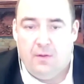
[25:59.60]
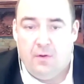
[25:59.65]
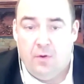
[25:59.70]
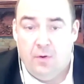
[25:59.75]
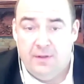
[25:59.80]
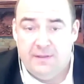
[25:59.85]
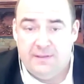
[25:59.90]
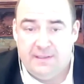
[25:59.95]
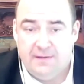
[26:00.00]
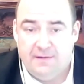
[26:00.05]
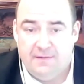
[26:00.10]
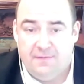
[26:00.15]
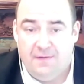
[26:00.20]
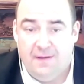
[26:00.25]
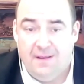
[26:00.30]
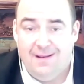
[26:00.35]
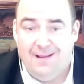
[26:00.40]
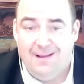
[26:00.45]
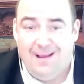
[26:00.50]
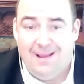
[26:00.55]
who does this
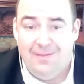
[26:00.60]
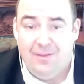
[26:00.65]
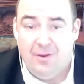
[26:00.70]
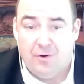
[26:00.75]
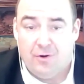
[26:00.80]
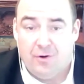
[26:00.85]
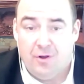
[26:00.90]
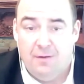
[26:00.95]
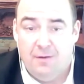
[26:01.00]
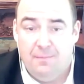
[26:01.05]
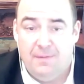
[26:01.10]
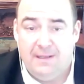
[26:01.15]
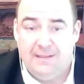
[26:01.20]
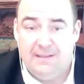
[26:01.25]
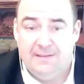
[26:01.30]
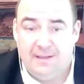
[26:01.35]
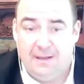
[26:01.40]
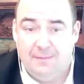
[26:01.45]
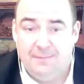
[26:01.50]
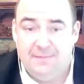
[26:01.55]
fit, and there could be
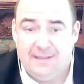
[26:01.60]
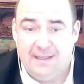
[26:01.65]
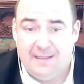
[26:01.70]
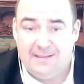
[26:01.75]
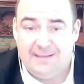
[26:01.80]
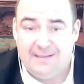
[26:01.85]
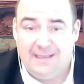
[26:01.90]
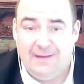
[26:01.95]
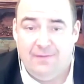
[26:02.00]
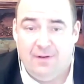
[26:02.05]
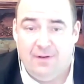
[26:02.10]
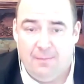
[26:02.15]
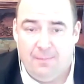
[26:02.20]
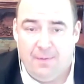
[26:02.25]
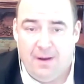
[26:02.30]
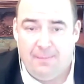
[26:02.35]
subsets even in a